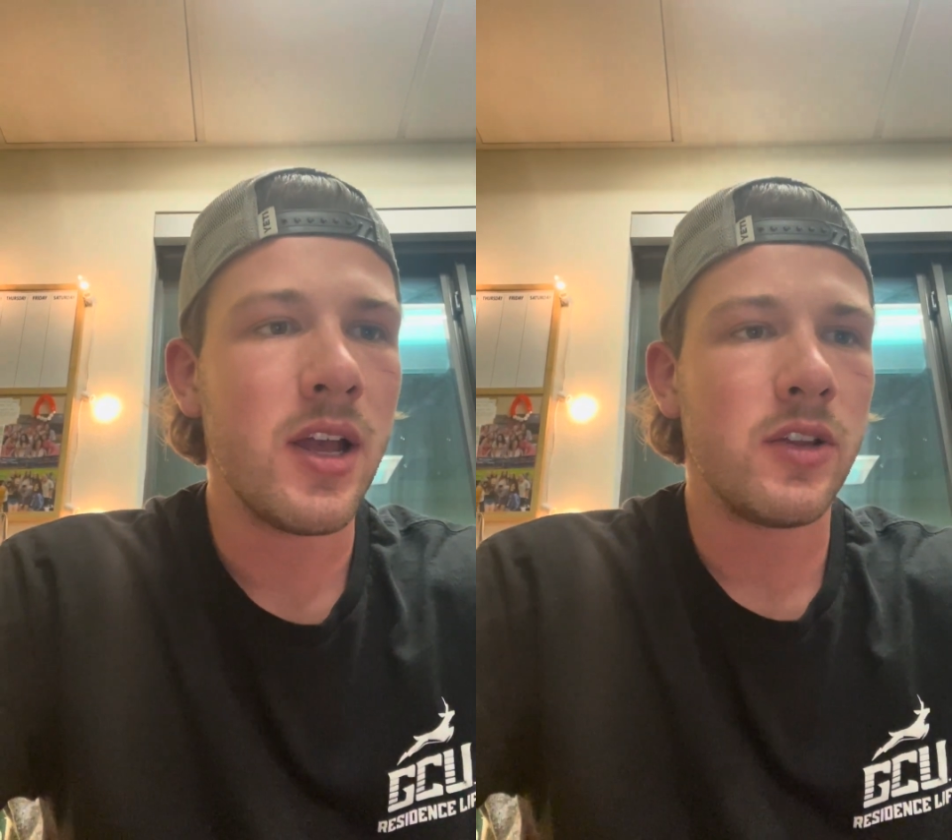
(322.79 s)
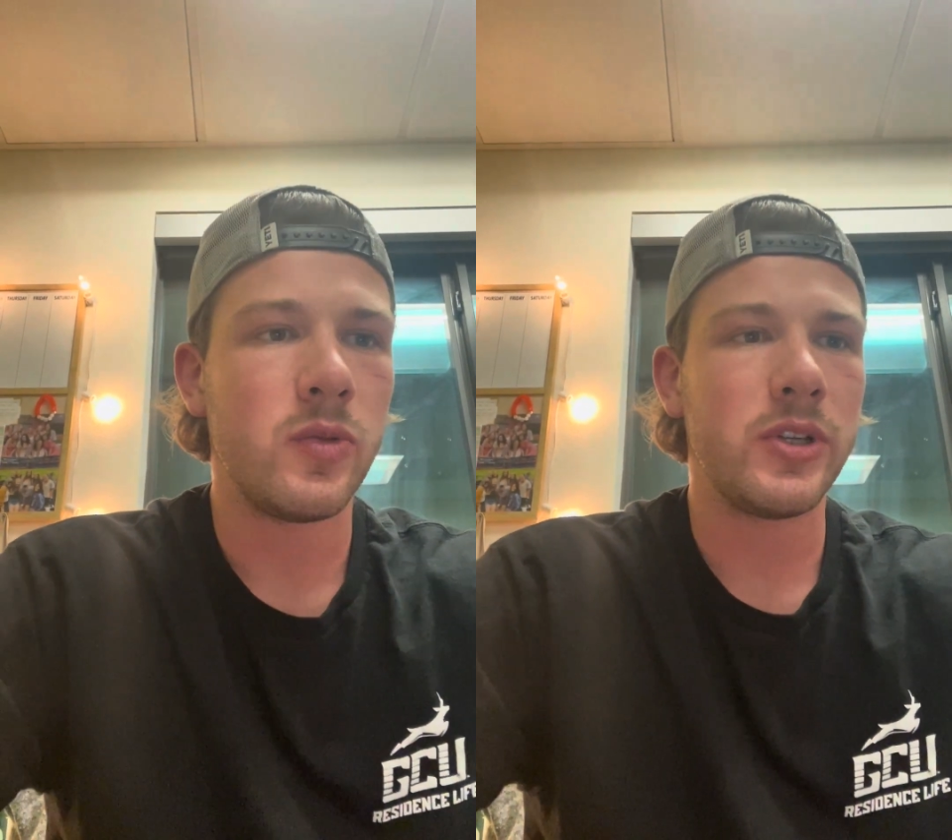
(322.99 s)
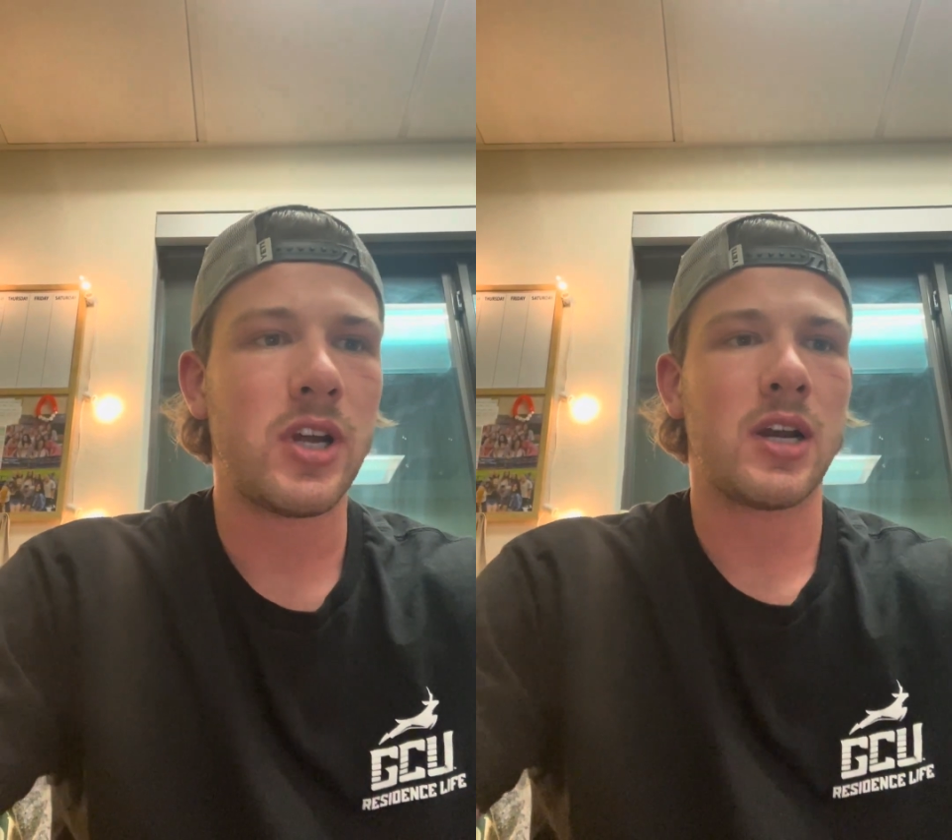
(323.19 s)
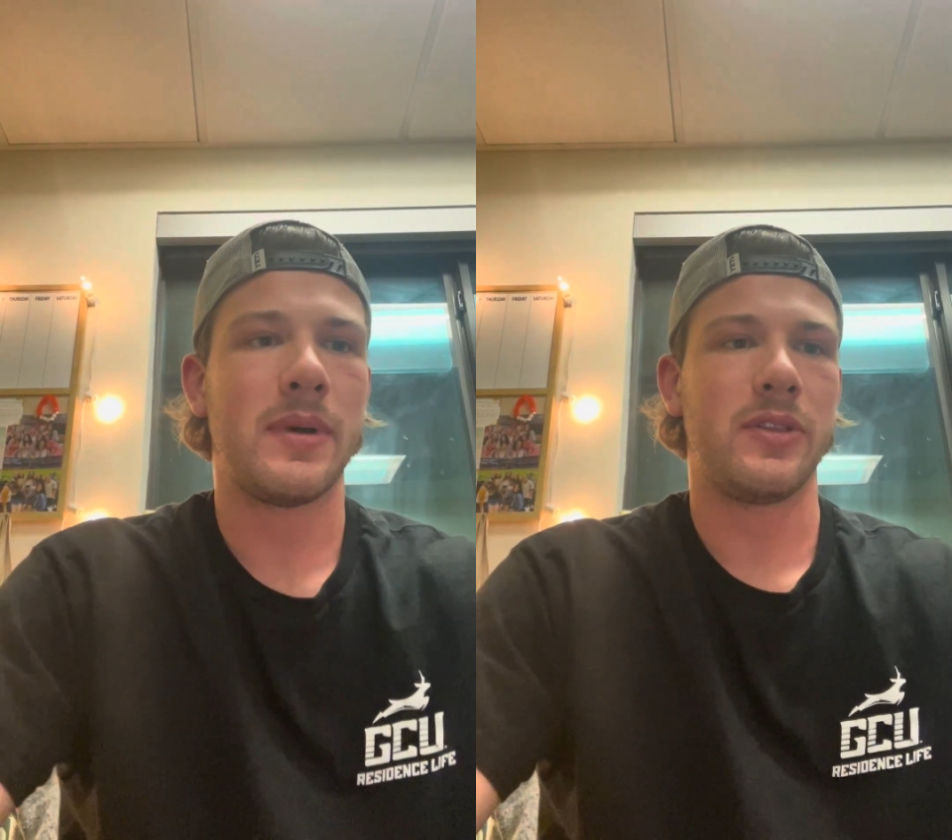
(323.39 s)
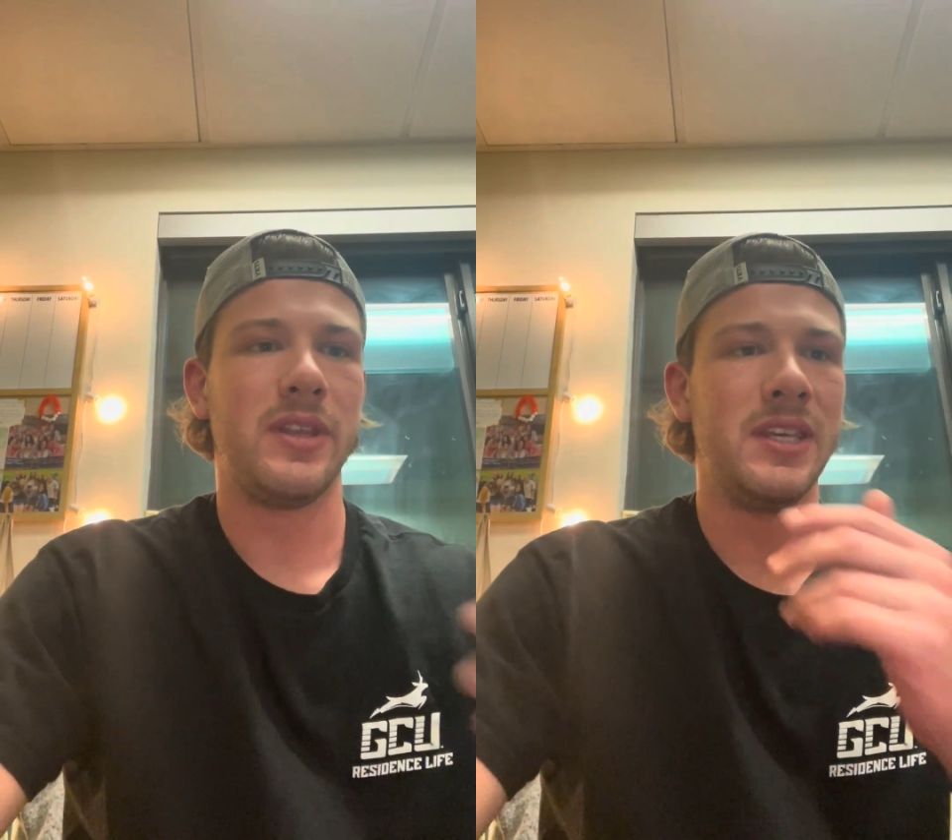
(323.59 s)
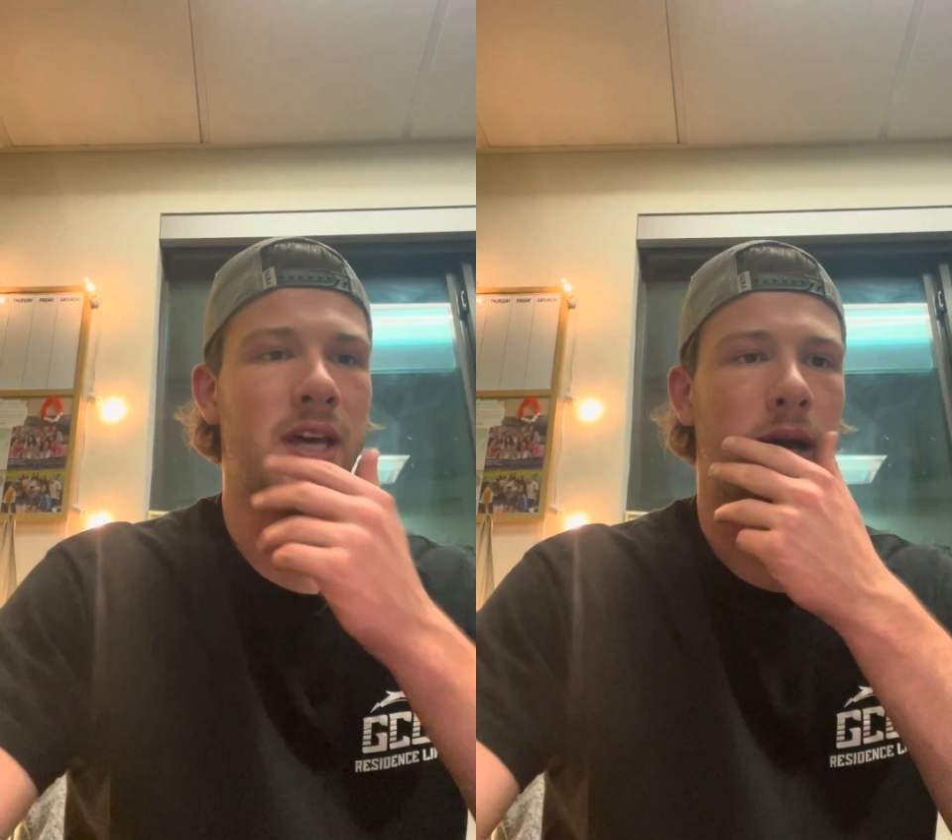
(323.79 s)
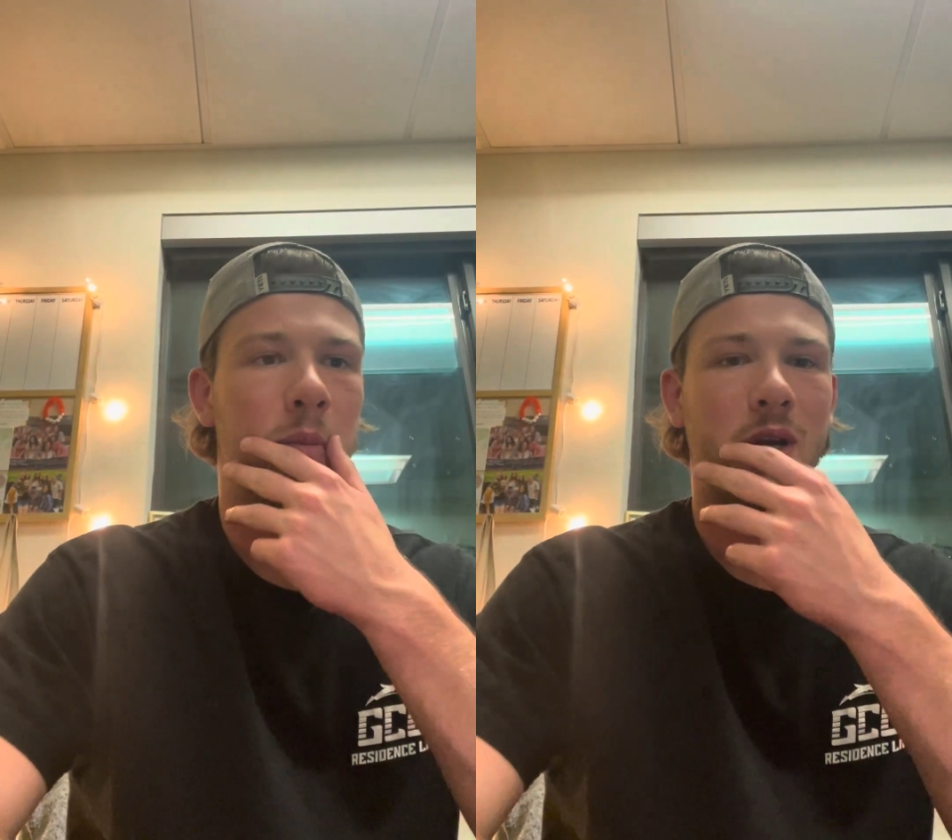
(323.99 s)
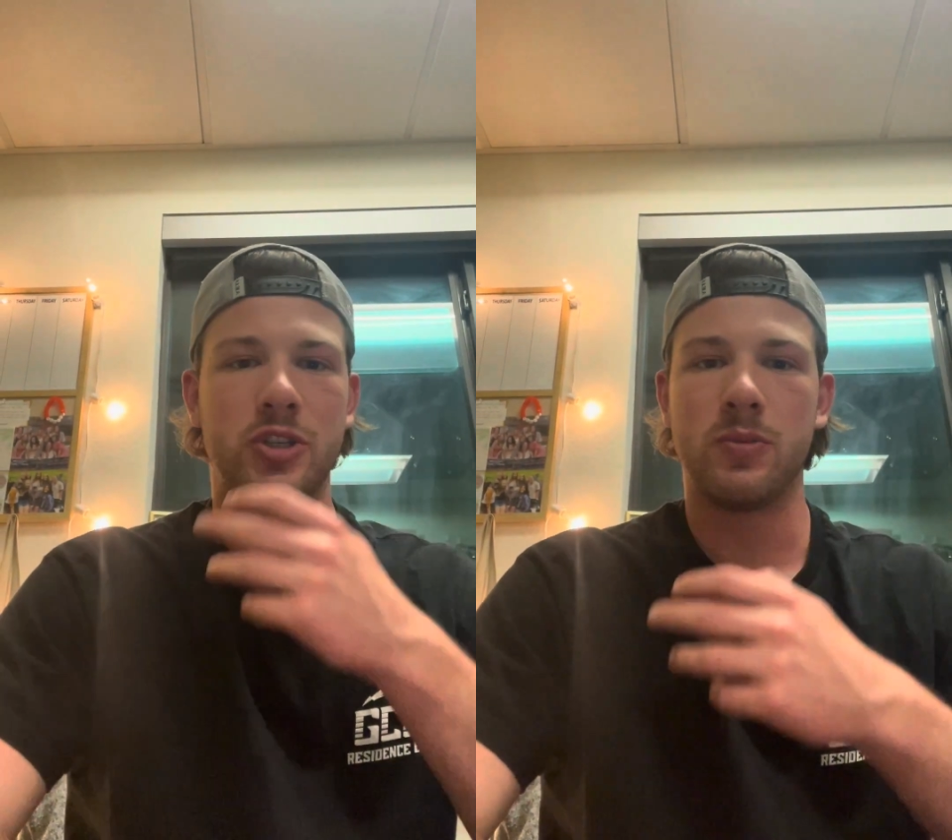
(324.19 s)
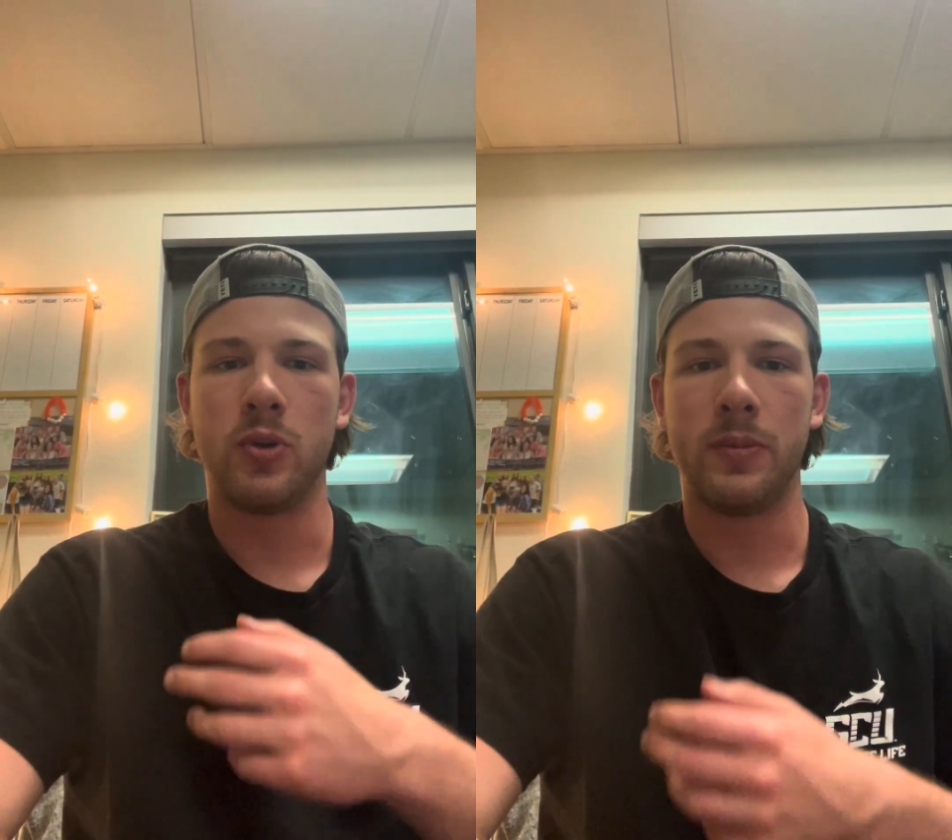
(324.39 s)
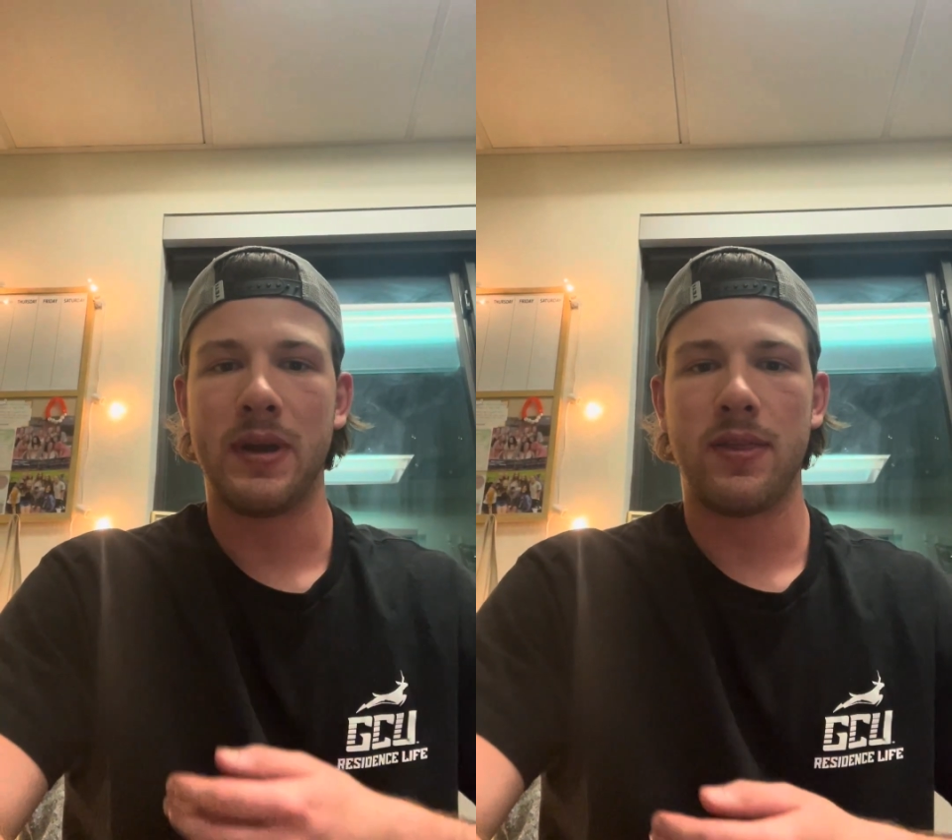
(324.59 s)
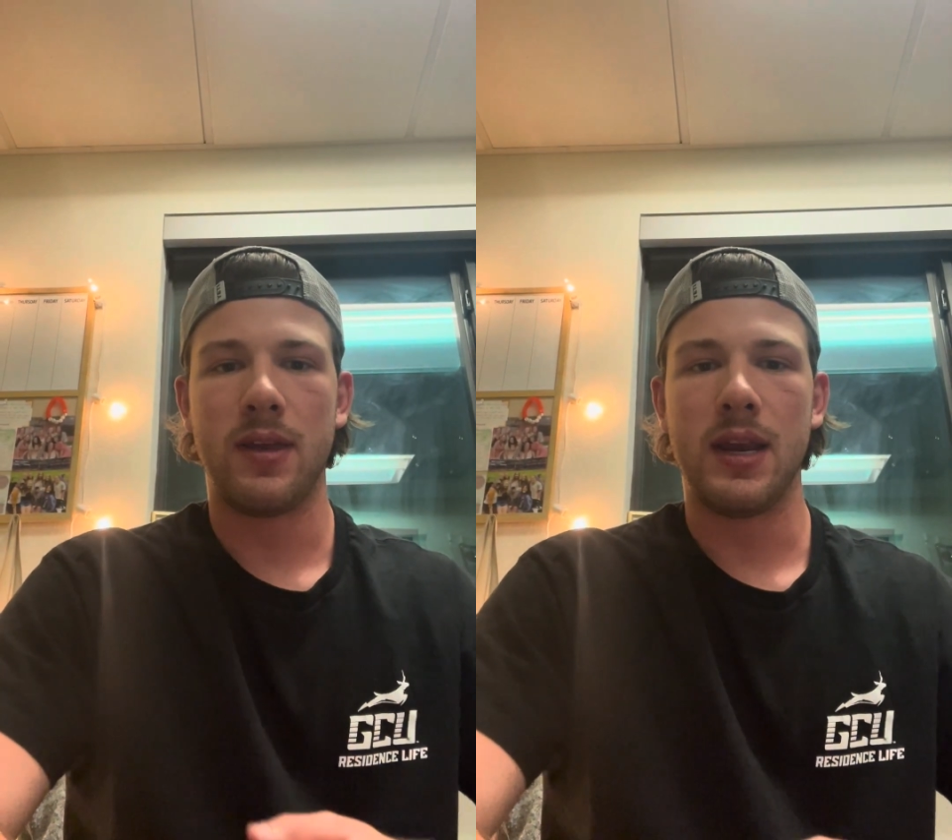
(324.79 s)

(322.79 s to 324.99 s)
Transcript: So we were talking about the pressure brewing method.